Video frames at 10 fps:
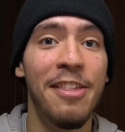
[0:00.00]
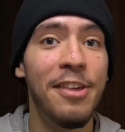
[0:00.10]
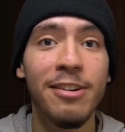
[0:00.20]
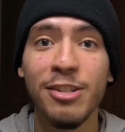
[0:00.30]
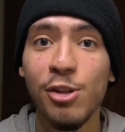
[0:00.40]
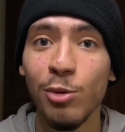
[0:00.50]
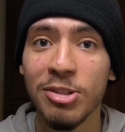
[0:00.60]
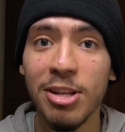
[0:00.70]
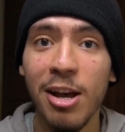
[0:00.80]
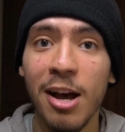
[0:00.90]
there's no
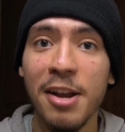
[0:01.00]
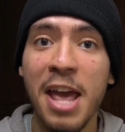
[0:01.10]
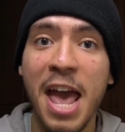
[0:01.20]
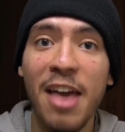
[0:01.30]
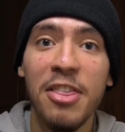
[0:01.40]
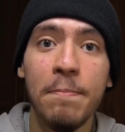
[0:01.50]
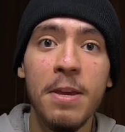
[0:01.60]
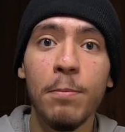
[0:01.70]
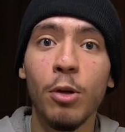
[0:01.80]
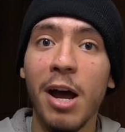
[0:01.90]
sun, and the
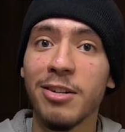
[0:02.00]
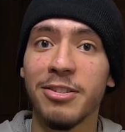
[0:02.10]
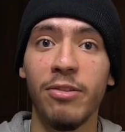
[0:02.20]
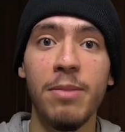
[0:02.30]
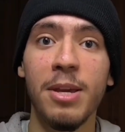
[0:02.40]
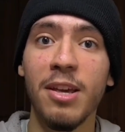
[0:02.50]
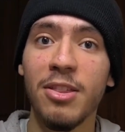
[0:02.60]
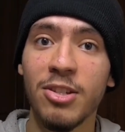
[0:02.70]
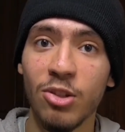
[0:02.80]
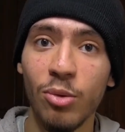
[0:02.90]
people are screaming in
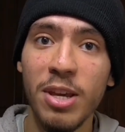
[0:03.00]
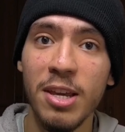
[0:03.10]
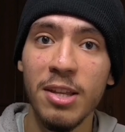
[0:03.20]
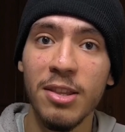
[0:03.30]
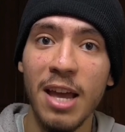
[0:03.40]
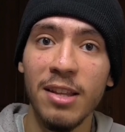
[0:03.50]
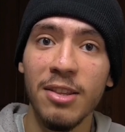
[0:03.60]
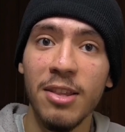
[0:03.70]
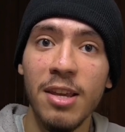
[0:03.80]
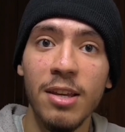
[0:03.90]
the street
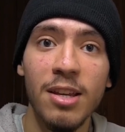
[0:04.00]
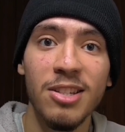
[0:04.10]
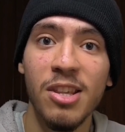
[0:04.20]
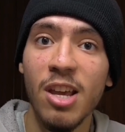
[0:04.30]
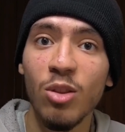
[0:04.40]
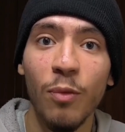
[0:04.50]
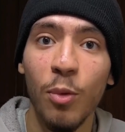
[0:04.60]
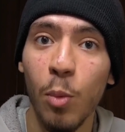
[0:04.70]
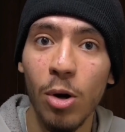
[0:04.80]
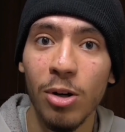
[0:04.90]
and think it's the end of
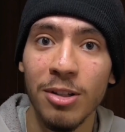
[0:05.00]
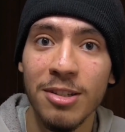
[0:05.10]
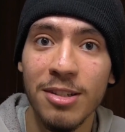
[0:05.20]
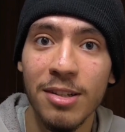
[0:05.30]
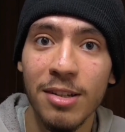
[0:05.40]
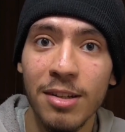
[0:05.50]
the world.